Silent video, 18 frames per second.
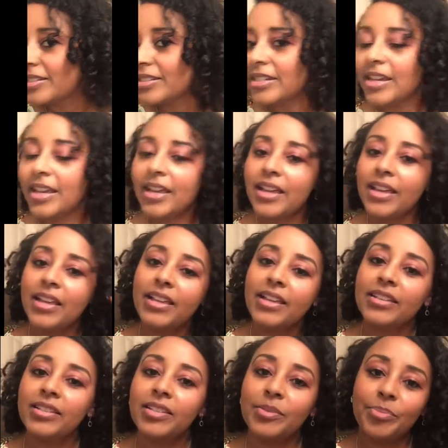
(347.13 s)

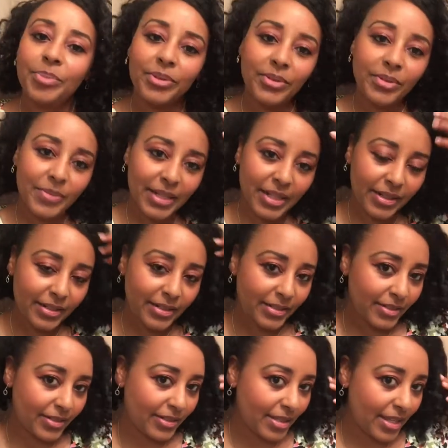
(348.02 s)
just pulled my
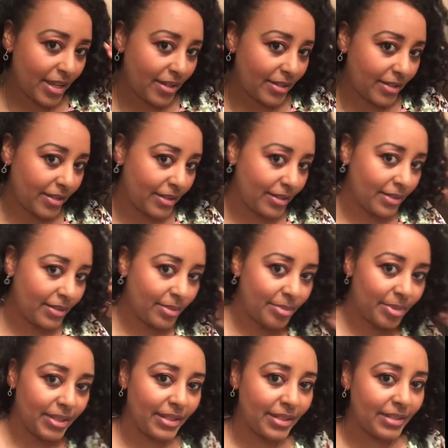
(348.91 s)
curls out a little
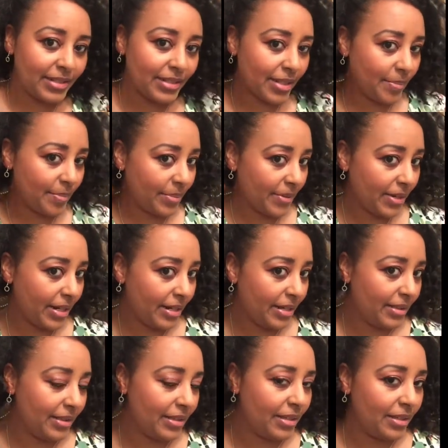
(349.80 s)
bit,
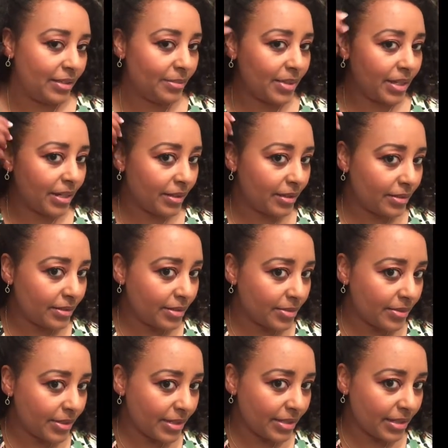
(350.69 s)
separated them, got a little
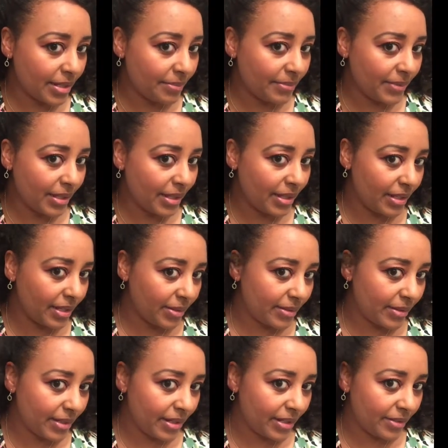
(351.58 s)
twist up thing
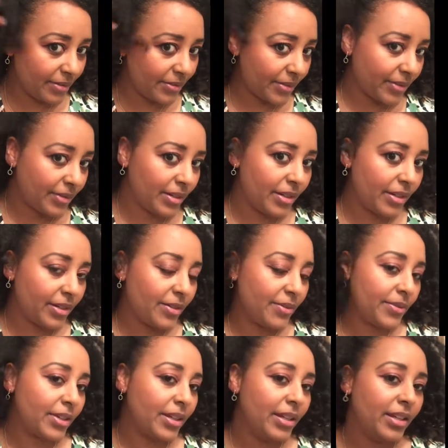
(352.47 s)
going on
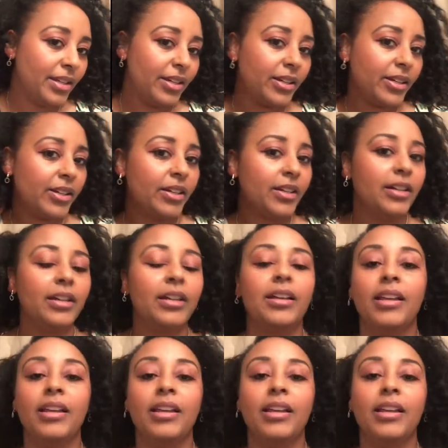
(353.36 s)
over here,